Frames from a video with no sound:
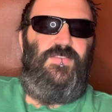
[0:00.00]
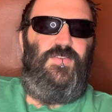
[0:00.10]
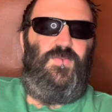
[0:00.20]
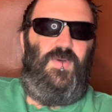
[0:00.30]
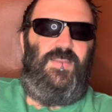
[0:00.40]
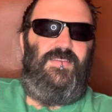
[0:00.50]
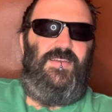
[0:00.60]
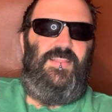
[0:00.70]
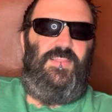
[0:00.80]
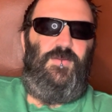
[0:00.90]
just want
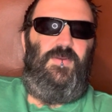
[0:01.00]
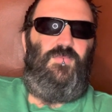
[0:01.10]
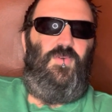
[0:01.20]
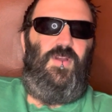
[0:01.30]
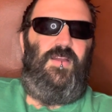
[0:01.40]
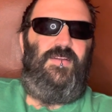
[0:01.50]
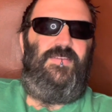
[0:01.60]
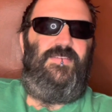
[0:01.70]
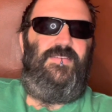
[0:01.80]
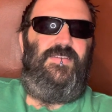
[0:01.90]
a little bit more
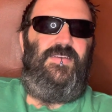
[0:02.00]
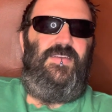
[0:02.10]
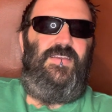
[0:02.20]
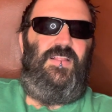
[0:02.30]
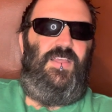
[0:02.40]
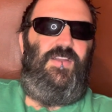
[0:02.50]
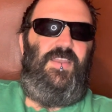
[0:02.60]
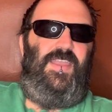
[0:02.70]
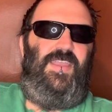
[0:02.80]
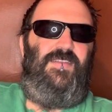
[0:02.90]

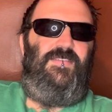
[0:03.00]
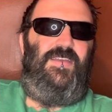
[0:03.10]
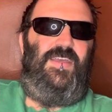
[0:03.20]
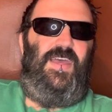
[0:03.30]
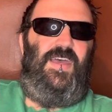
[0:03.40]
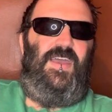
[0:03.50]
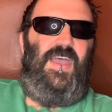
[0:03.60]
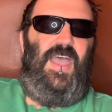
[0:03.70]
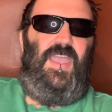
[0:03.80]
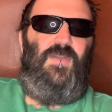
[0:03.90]
clarity.
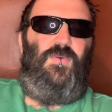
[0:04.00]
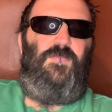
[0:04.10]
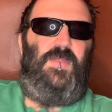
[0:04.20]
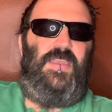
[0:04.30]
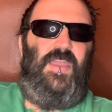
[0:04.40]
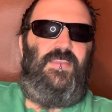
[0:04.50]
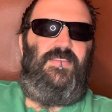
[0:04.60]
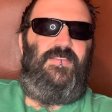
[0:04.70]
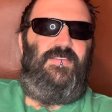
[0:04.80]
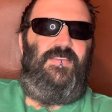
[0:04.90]
It would have been
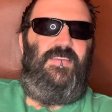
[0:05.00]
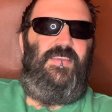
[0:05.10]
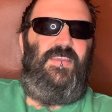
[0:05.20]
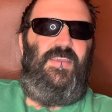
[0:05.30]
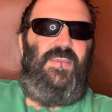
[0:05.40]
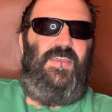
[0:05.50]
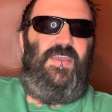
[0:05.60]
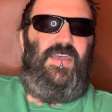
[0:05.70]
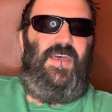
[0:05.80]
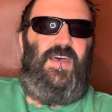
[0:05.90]
nice,
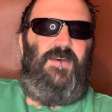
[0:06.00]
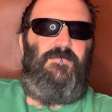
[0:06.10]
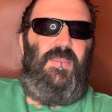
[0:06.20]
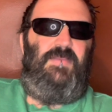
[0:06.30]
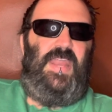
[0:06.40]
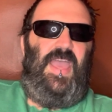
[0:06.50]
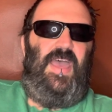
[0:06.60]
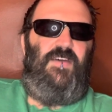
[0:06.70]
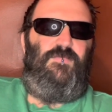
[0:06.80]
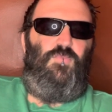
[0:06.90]
maybe to
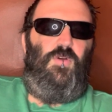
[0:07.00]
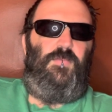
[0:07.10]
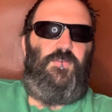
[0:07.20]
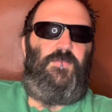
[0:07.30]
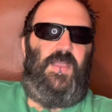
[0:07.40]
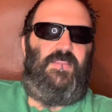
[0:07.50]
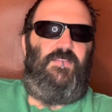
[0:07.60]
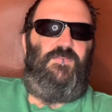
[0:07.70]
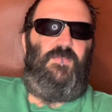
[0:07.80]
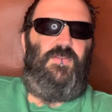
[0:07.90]
have more
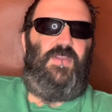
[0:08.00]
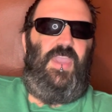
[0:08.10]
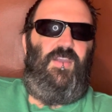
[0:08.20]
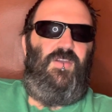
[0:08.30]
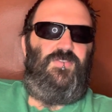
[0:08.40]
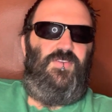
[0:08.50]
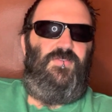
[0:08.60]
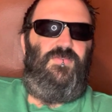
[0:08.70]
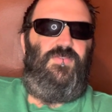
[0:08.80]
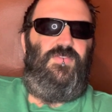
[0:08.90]
perspective from other
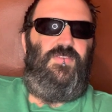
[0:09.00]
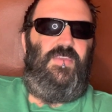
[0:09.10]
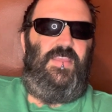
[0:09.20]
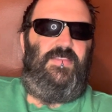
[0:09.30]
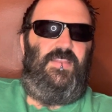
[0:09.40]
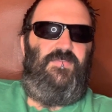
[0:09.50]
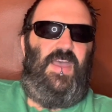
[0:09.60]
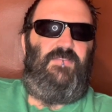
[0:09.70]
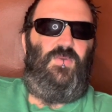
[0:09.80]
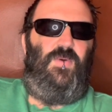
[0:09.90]
characters instead of
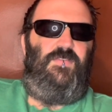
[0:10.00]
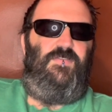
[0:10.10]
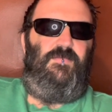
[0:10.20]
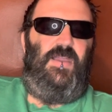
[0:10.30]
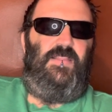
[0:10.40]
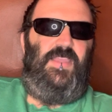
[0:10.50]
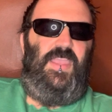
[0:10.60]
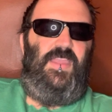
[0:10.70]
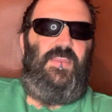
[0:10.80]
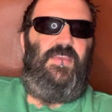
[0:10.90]
having one female lead.